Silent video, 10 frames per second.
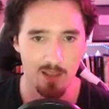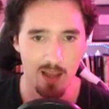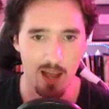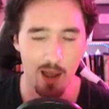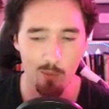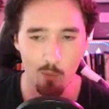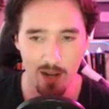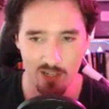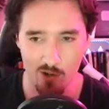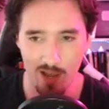What
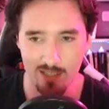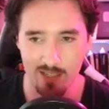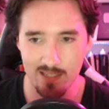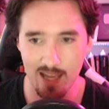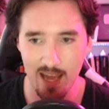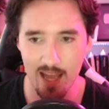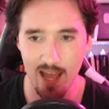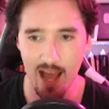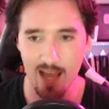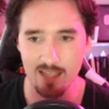I tried to say
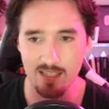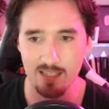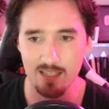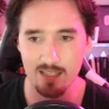as